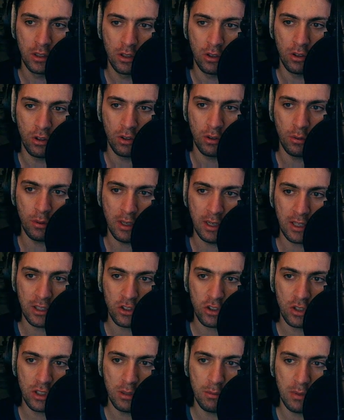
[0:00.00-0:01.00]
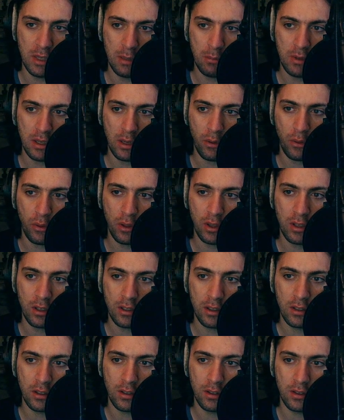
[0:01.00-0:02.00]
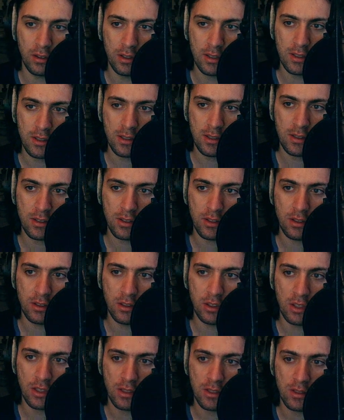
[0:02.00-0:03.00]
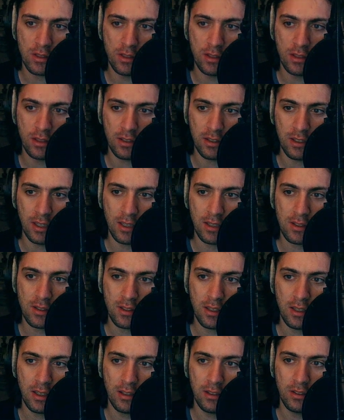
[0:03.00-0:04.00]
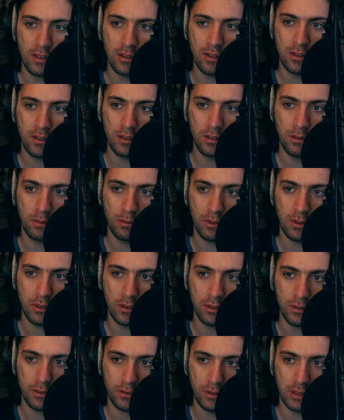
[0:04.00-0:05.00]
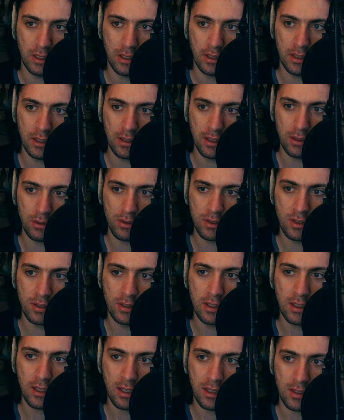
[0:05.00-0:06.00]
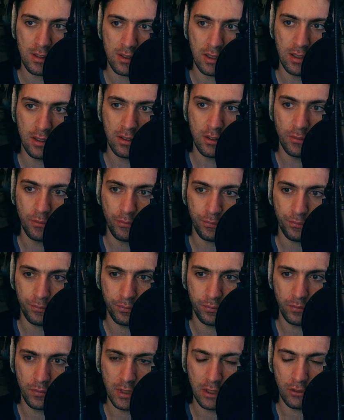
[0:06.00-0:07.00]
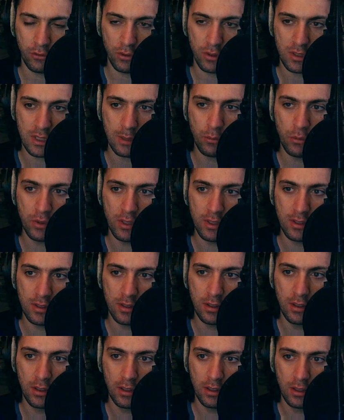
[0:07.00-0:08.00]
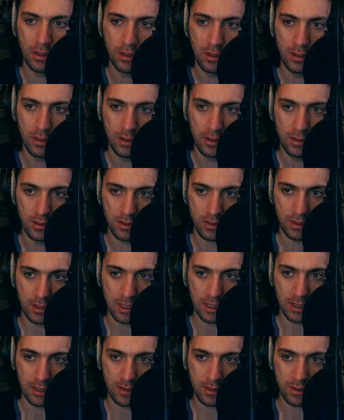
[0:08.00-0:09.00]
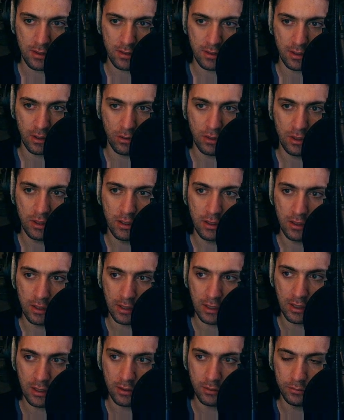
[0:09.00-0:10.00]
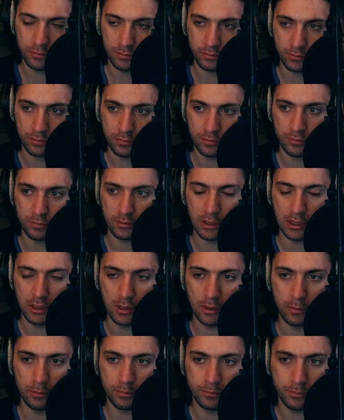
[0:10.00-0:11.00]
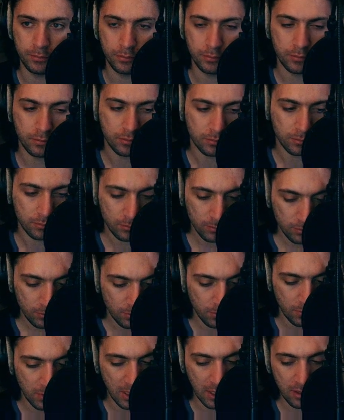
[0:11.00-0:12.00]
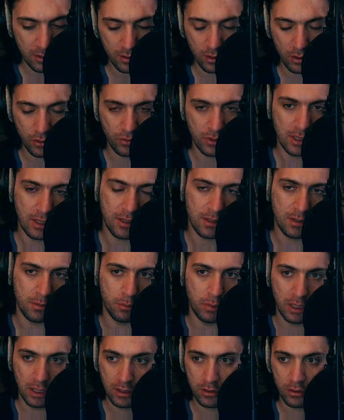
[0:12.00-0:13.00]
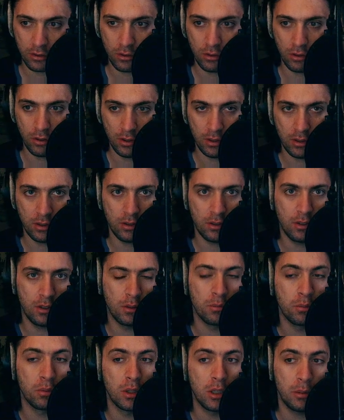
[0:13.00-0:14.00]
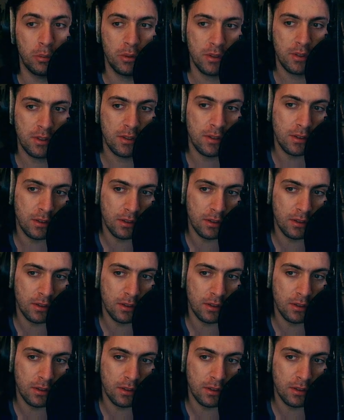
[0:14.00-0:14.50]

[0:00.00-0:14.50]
Or actually, maybe I think this is just the attack state, and then there is the decay state that for some reason starts down here again. I don't know if that is a bug or on purpose,